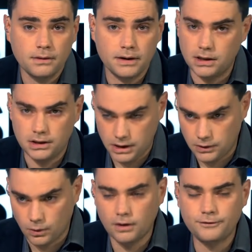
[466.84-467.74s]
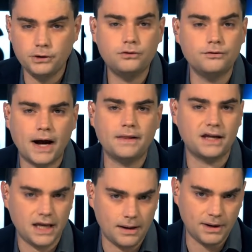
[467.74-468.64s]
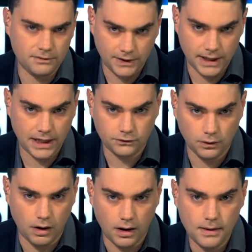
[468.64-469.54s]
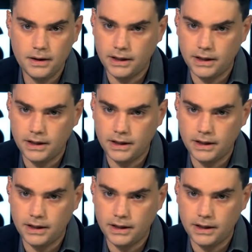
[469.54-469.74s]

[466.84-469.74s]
I mean, in order for you to violate campaign finance law,